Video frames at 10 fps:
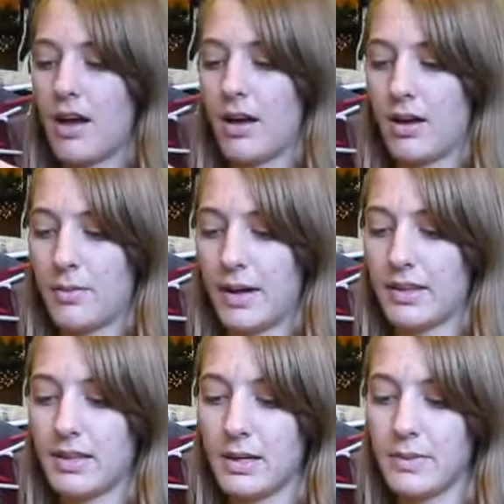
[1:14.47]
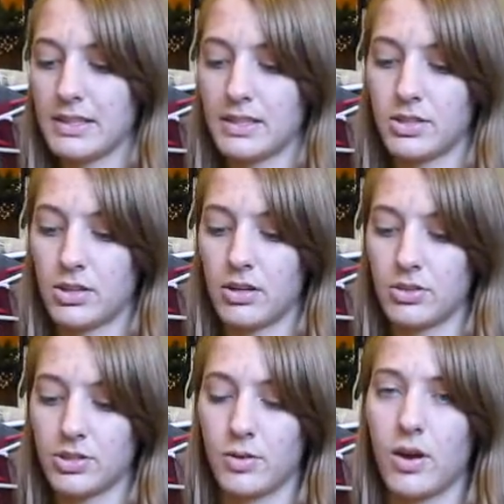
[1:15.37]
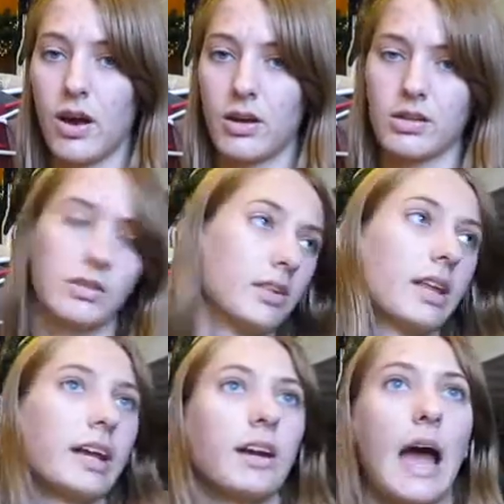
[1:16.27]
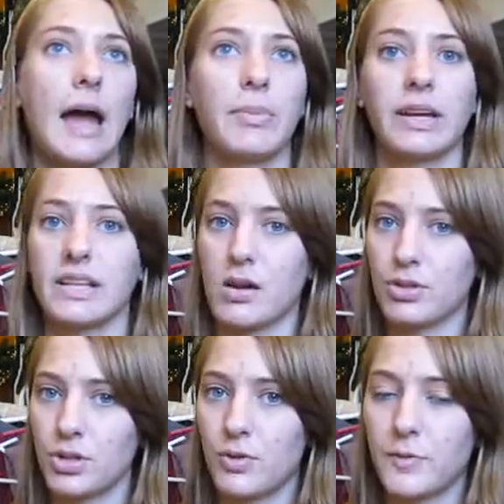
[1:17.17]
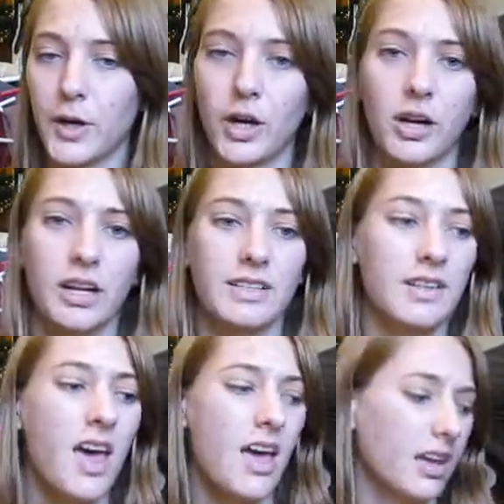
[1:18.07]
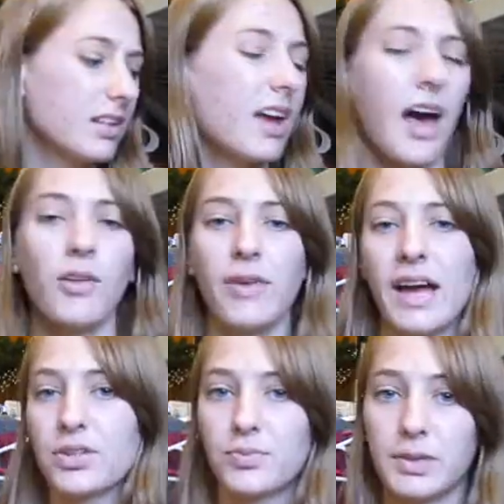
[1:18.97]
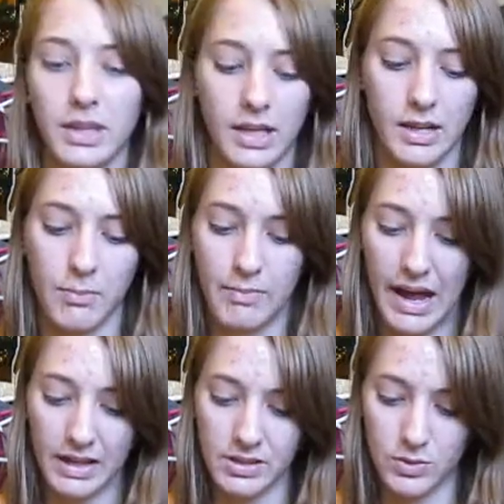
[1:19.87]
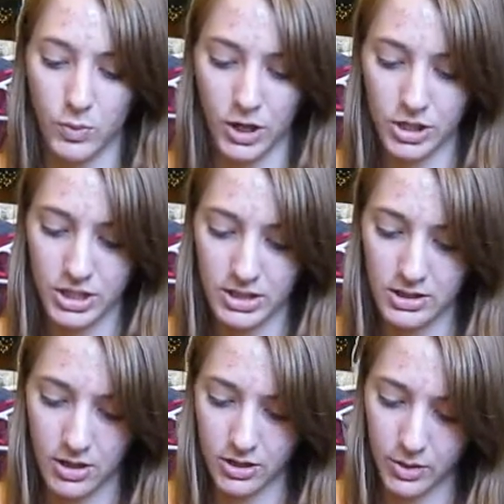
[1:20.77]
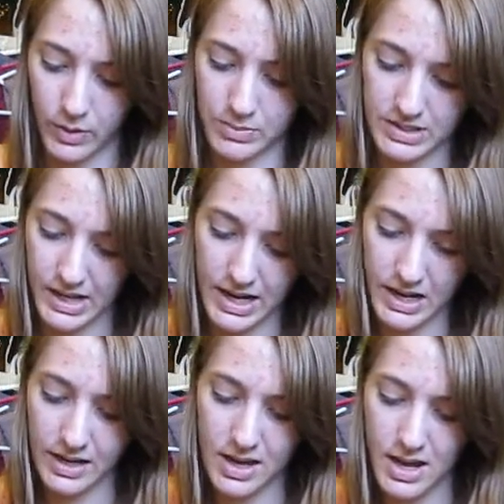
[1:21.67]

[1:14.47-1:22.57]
Um, I think my sister also got, like, I picked out two for her because e.l.f. has really bad swatches on their website.